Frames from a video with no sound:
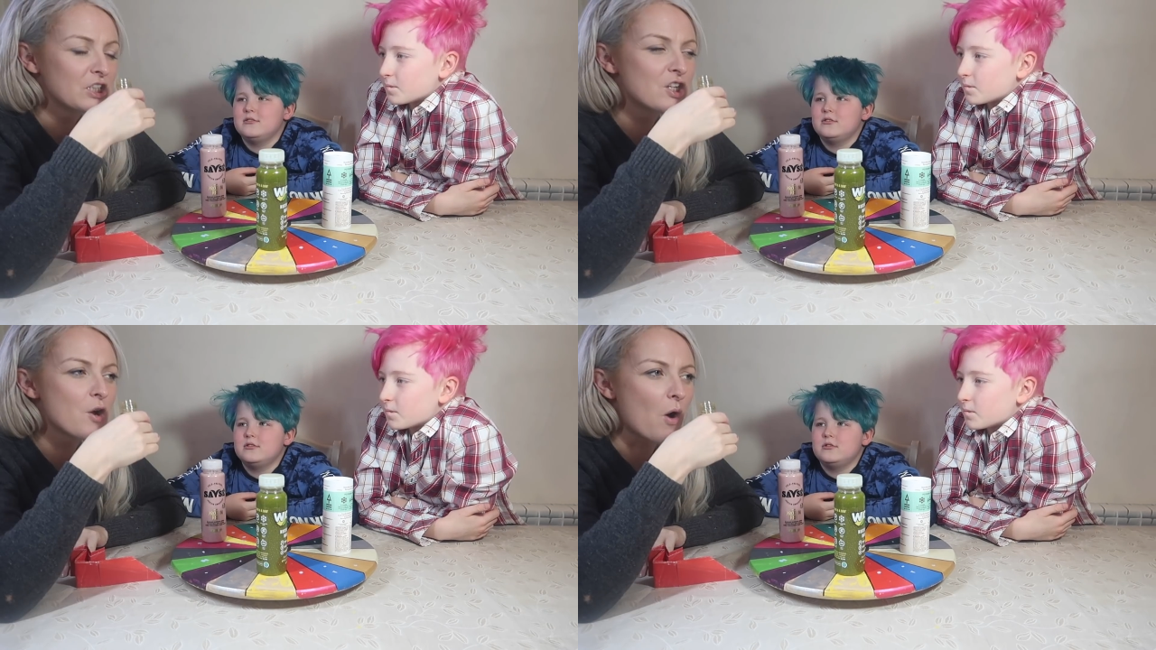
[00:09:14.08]

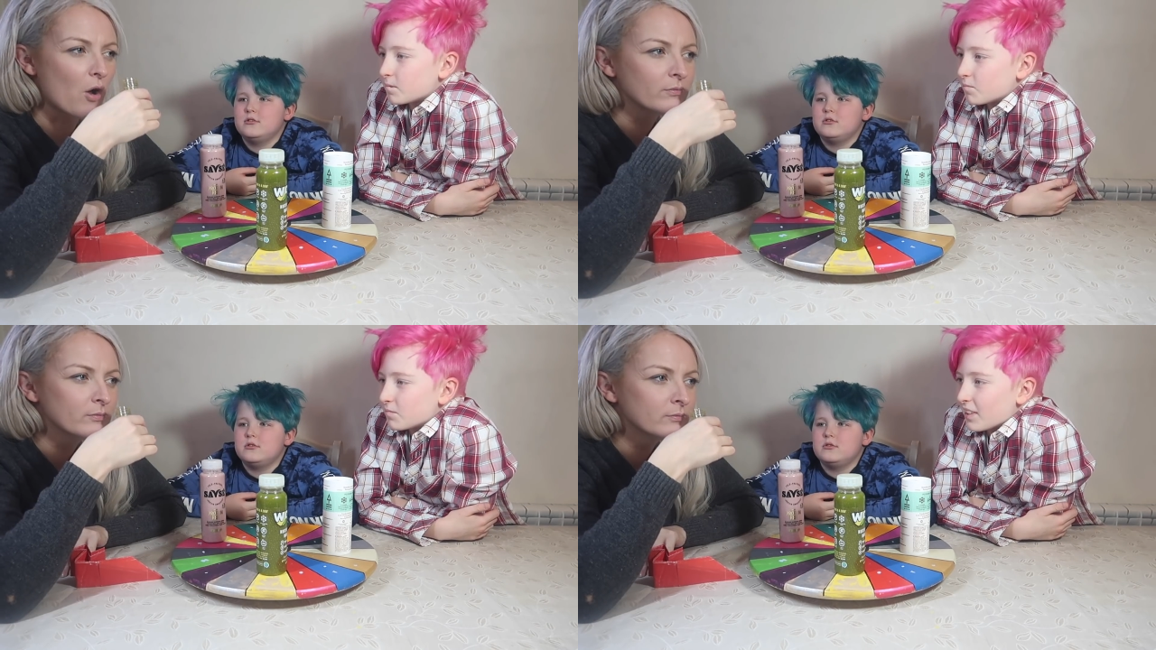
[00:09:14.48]
Speaker 1: You know
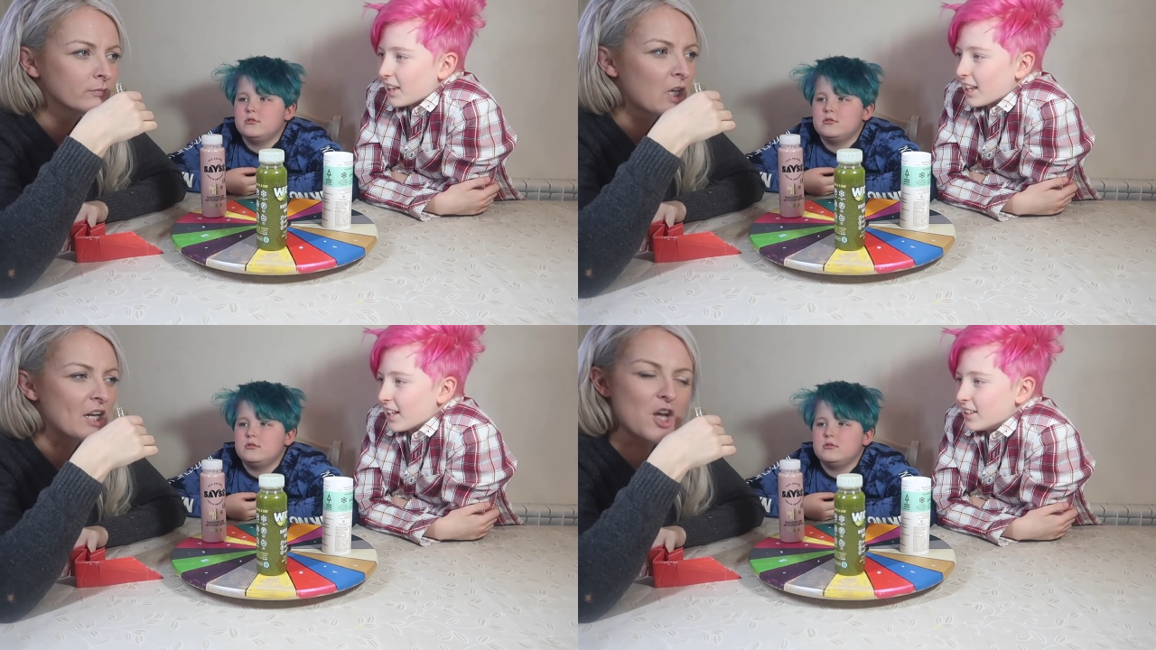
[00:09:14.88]
what?
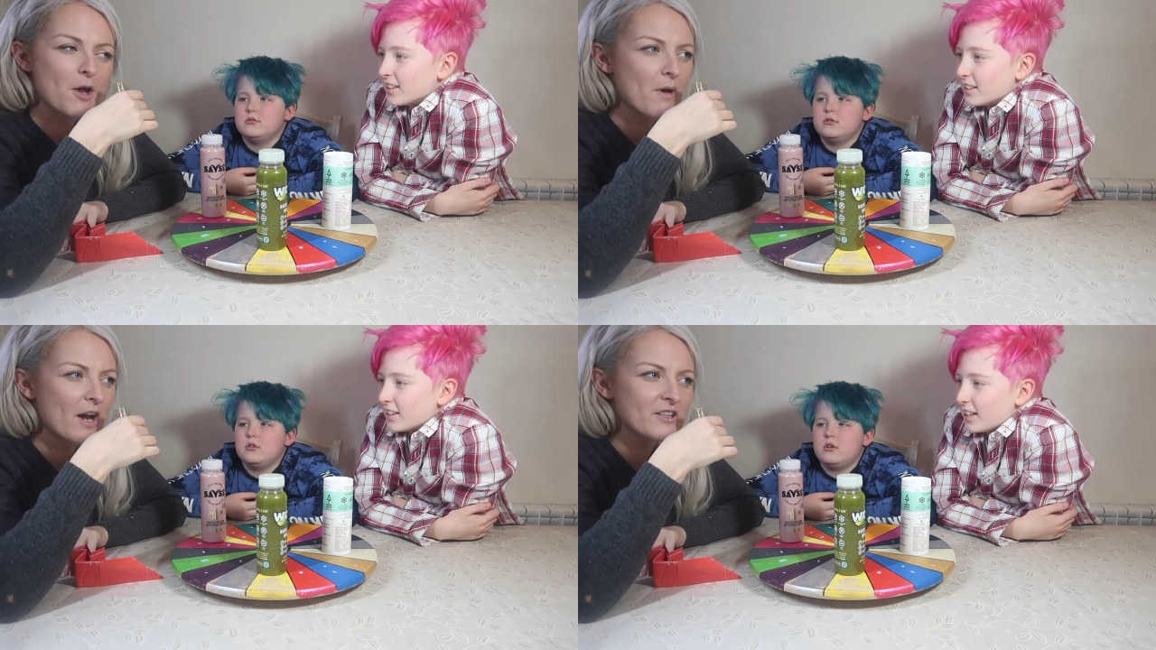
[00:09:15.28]
I
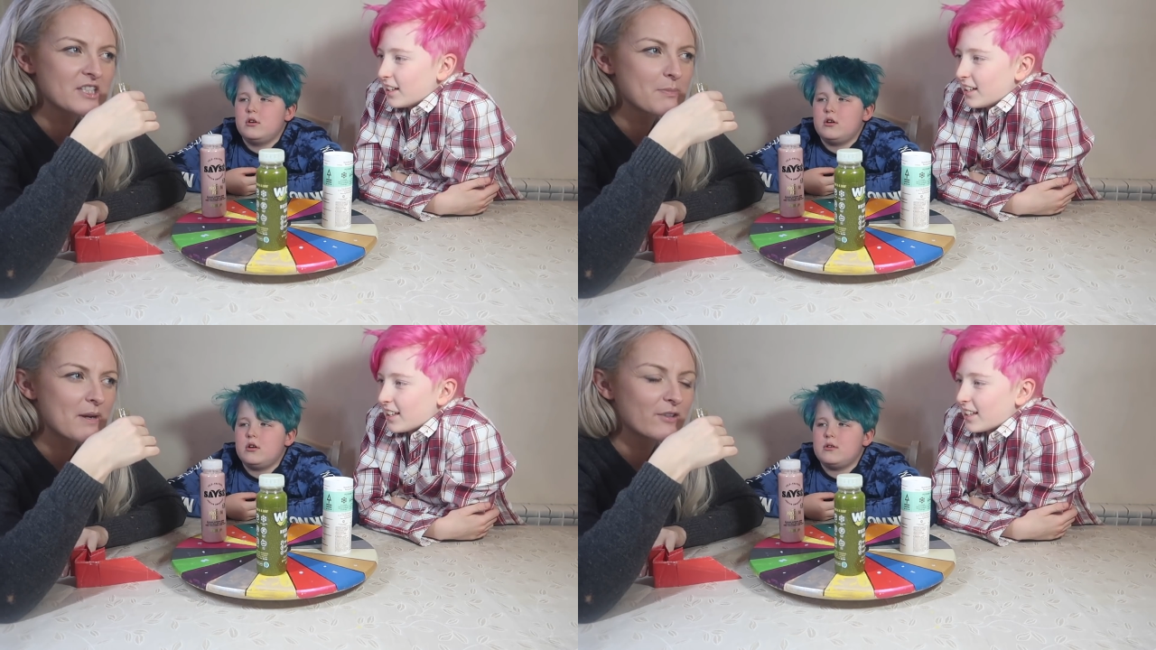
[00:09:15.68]
don't mind
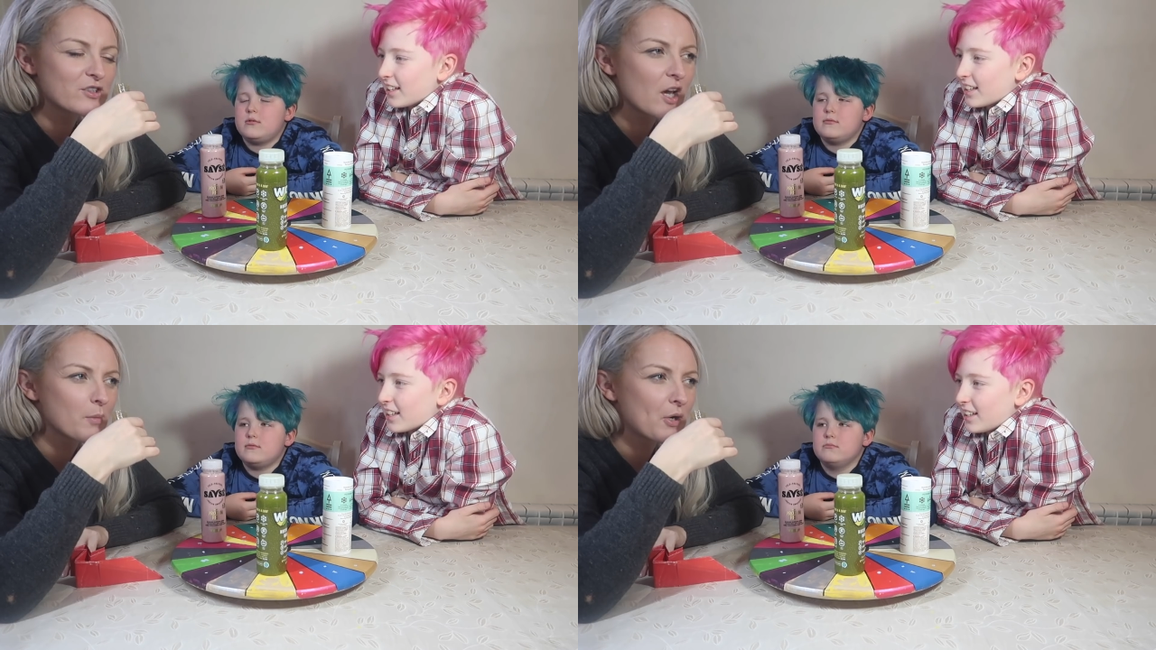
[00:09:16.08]
the smell of
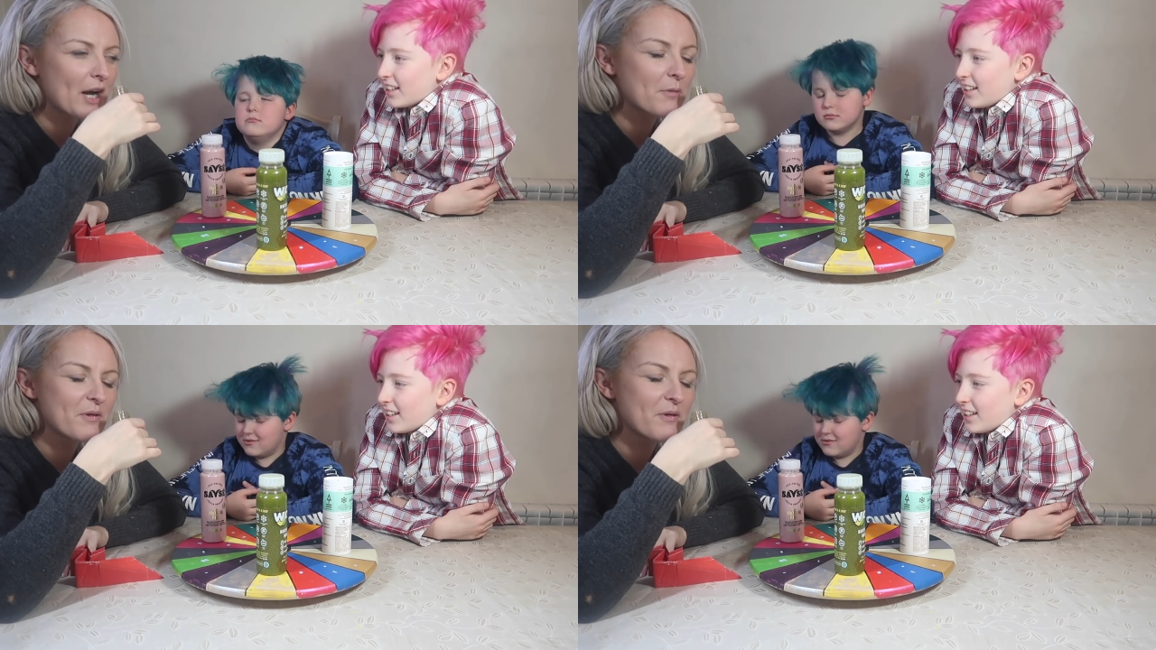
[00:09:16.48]
turmeric,